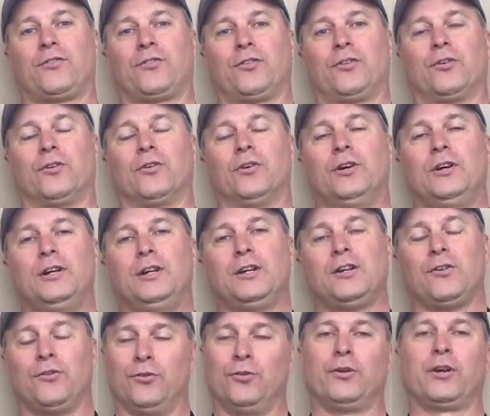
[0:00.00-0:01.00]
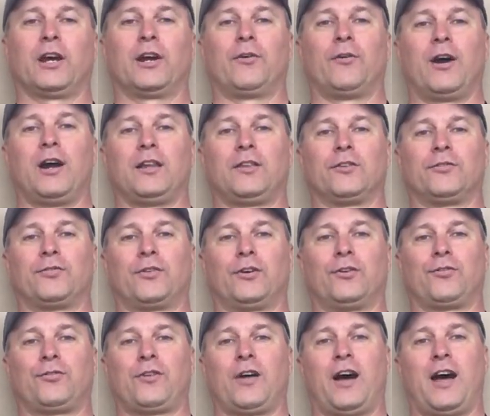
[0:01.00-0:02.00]
So doing it right the
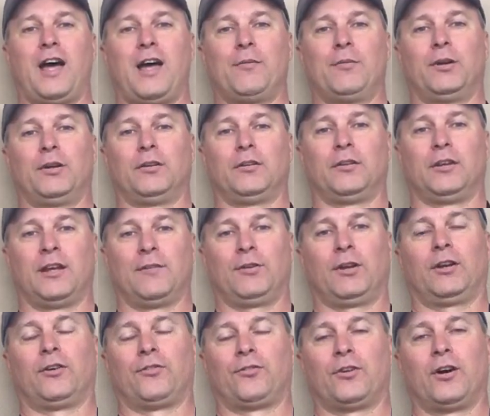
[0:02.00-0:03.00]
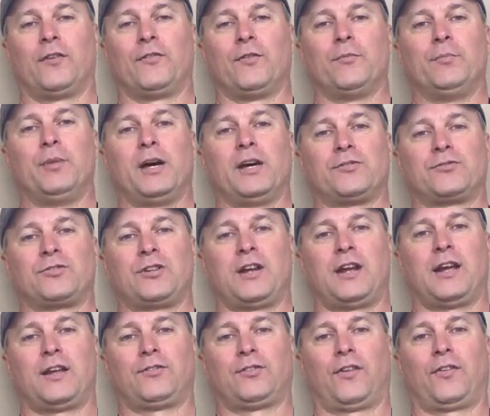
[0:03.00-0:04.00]
first time and giving yourself the best
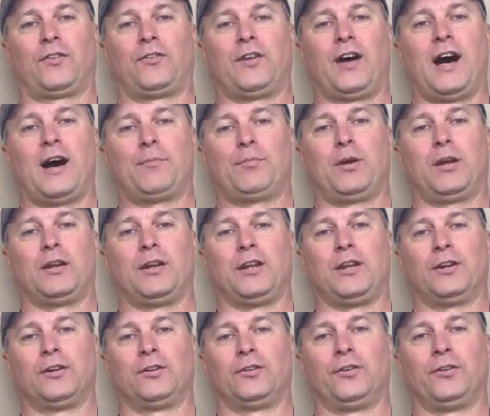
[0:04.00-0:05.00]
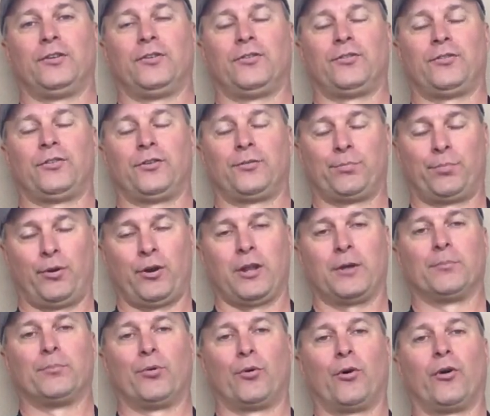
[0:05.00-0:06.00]
chance at the top end yield is pretty
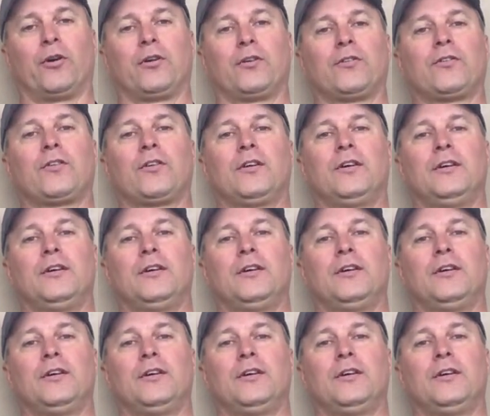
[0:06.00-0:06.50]
important.